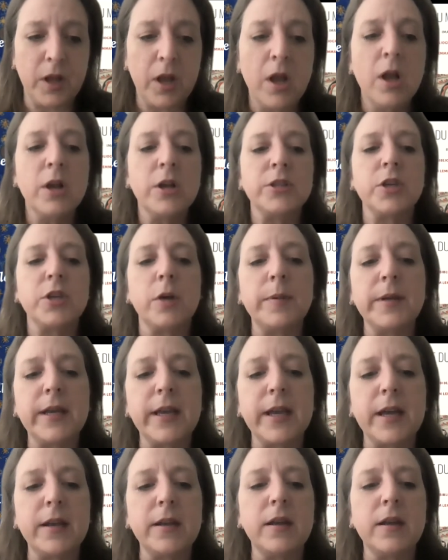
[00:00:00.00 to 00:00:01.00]
So I'll
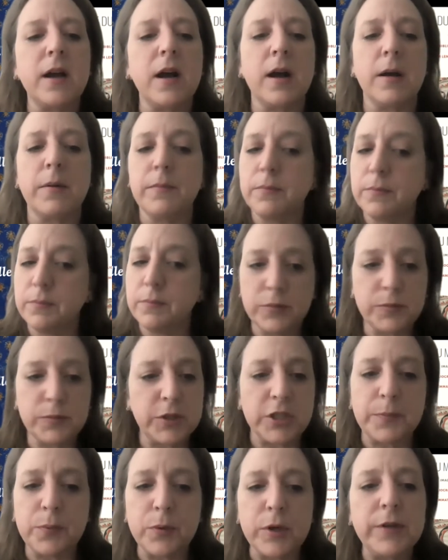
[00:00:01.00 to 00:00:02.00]
begin
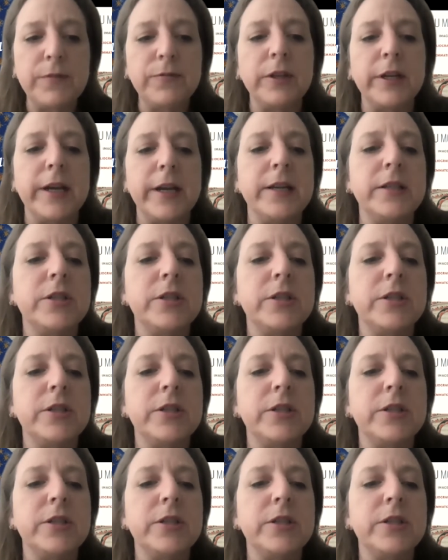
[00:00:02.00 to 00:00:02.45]
just briefly